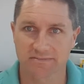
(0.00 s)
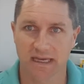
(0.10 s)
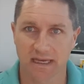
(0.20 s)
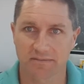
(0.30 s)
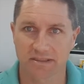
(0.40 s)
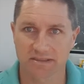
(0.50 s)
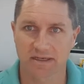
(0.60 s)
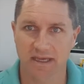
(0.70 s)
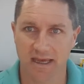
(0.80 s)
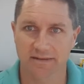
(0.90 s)
Um, it's
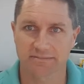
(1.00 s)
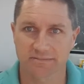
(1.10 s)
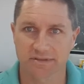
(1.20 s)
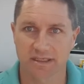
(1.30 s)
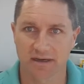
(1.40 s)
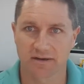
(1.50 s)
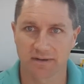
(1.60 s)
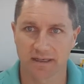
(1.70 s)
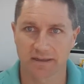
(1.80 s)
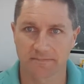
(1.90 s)
okay. So
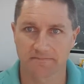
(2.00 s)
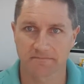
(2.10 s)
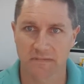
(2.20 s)
um,